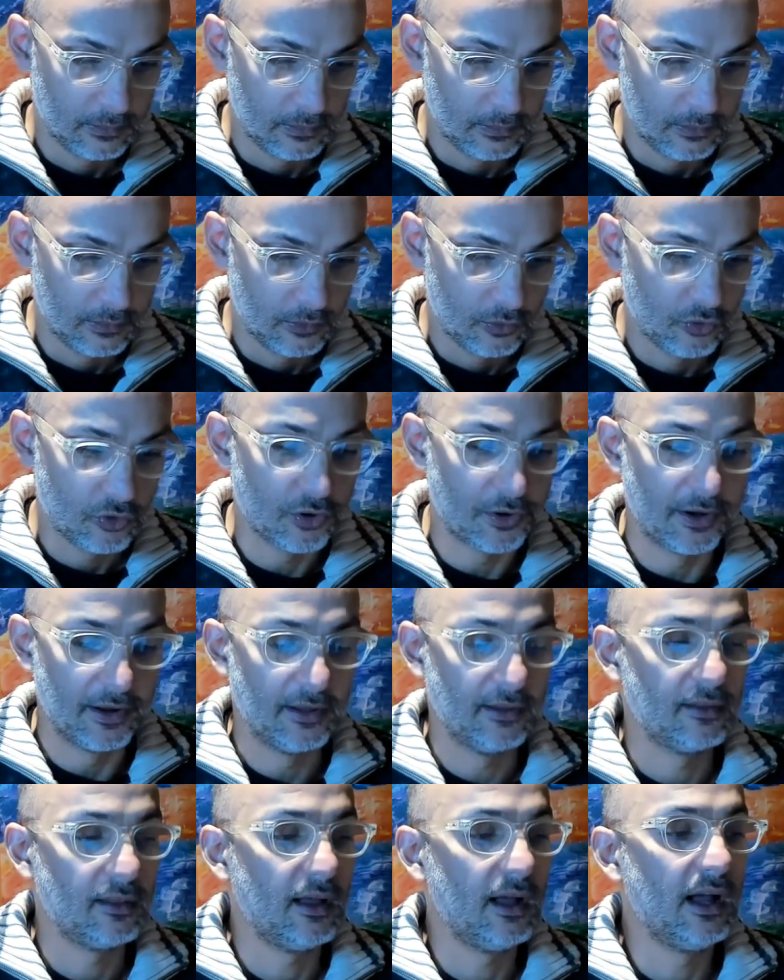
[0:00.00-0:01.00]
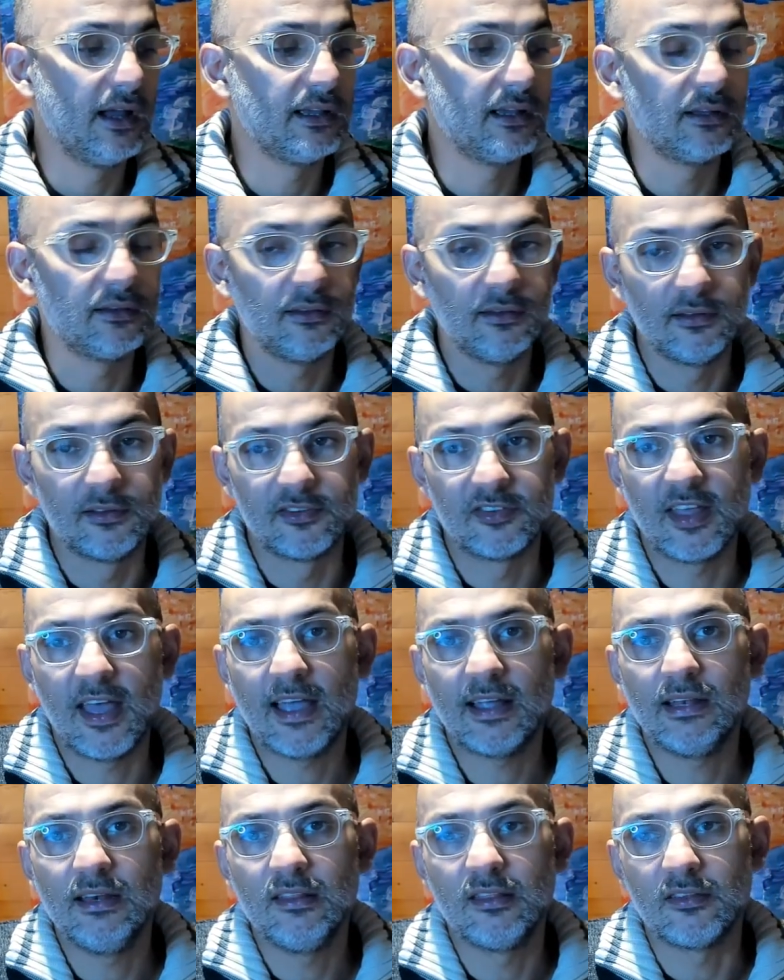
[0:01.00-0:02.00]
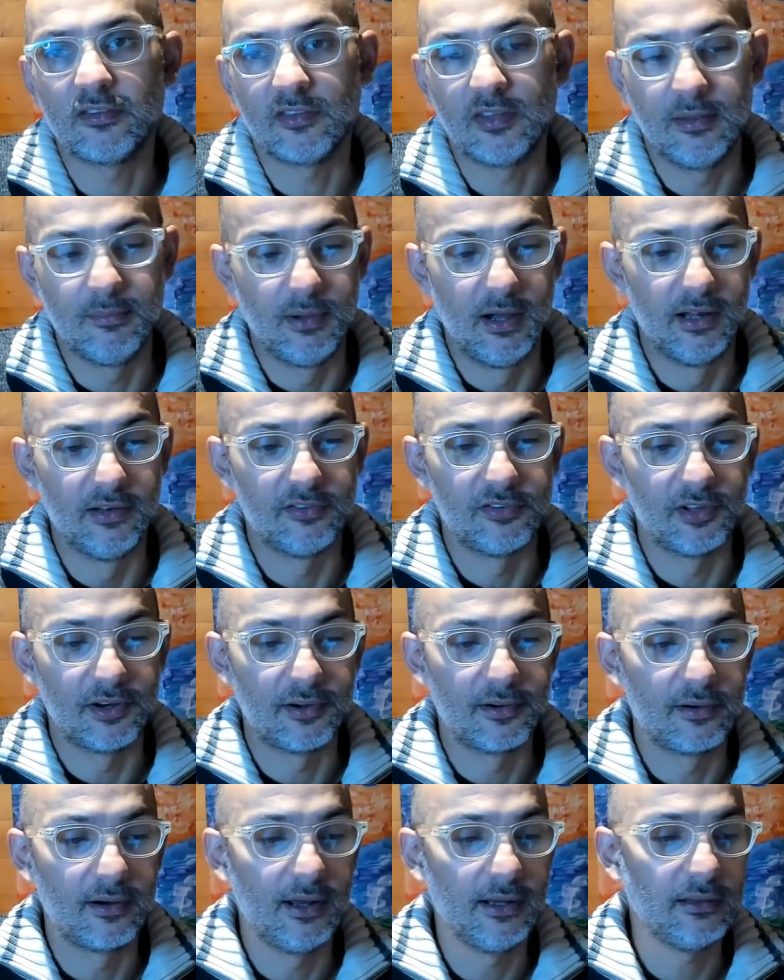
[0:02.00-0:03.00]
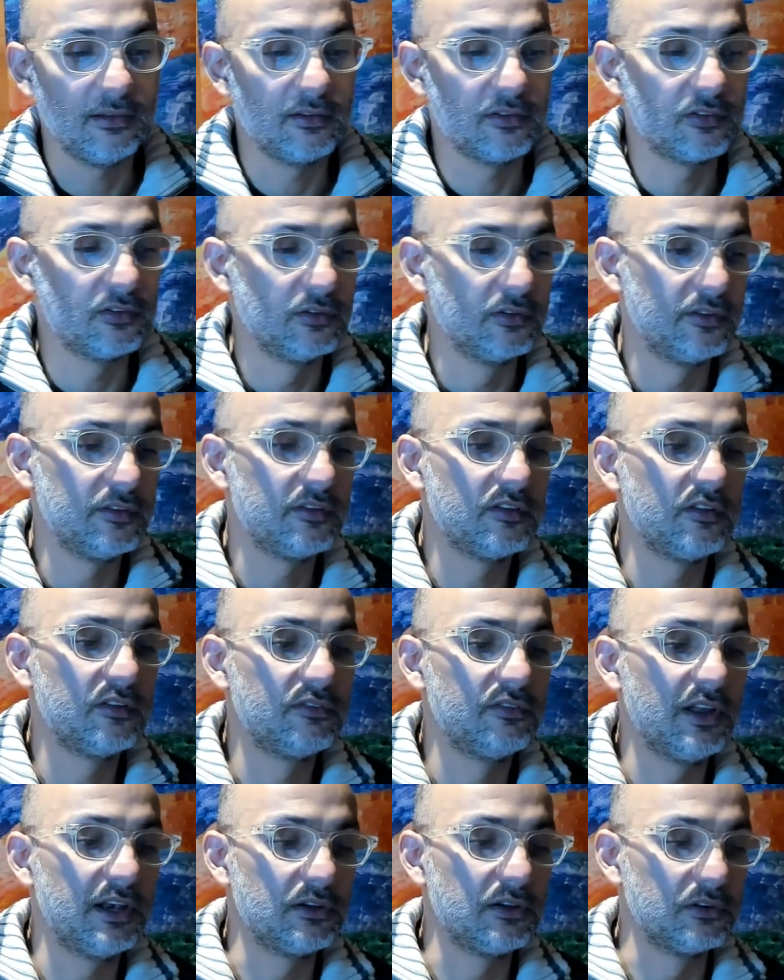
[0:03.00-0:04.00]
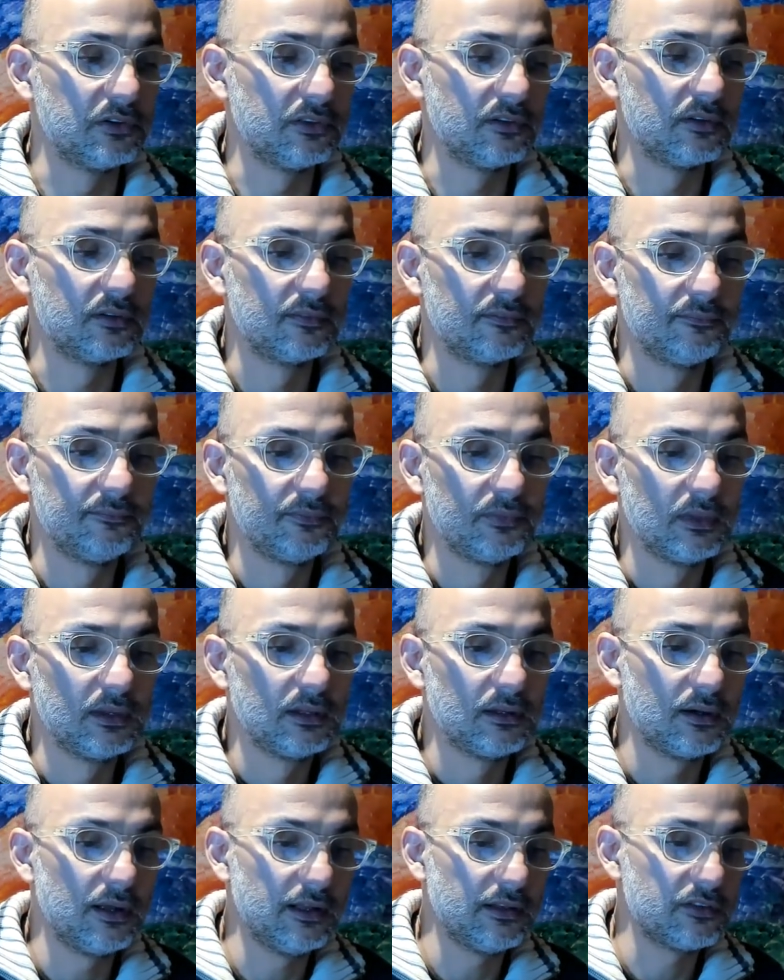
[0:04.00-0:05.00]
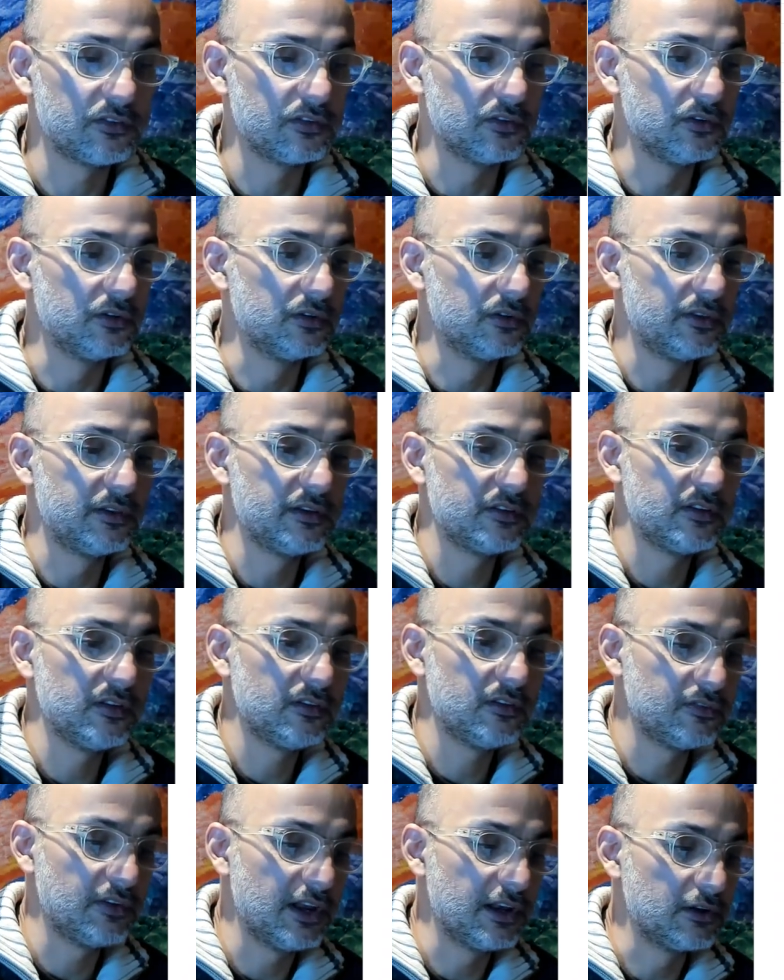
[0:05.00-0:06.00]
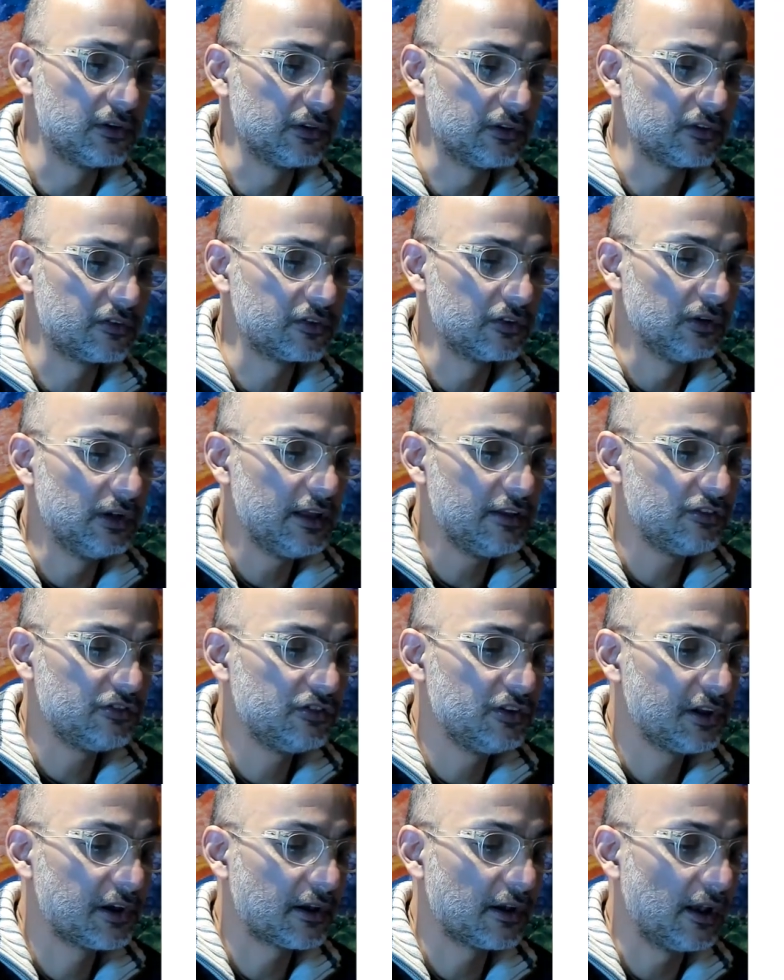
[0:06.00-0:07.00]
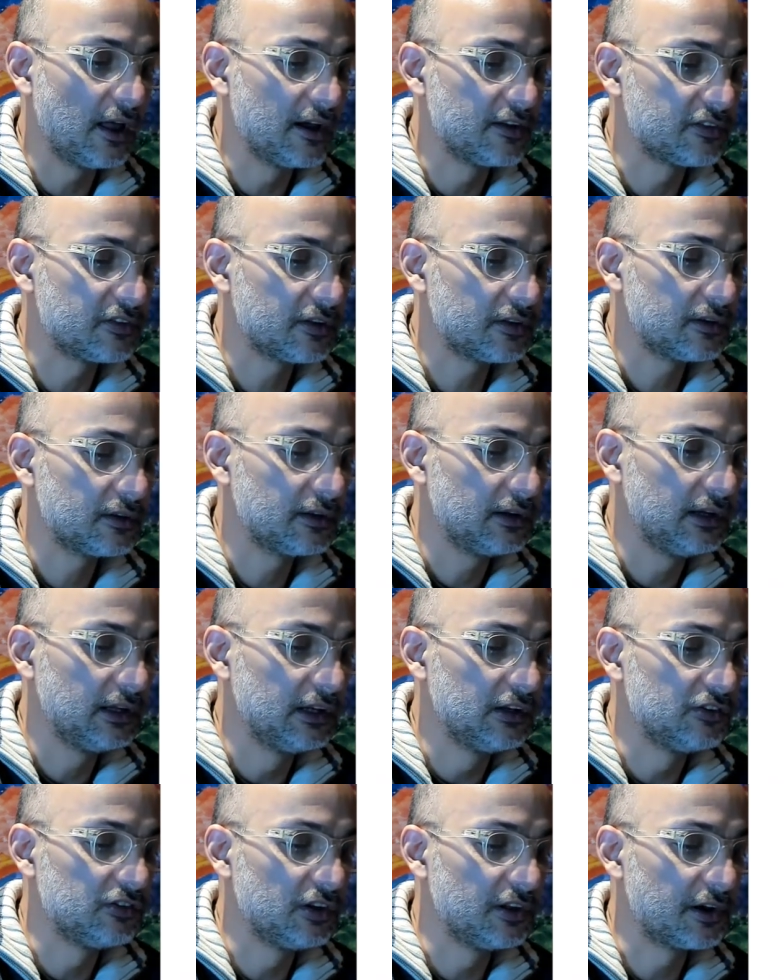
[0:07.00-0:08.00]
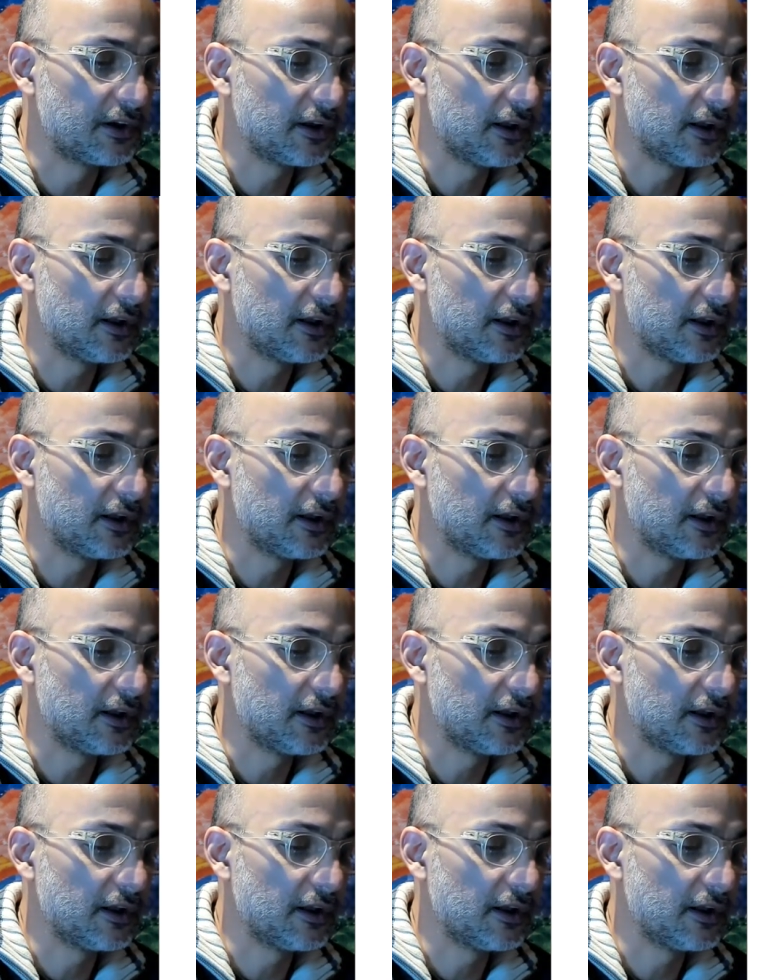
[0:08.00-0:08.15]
Correct. I got exactly the same answer, right? So this is very good, right? So this is very good. So let's generalize it in general.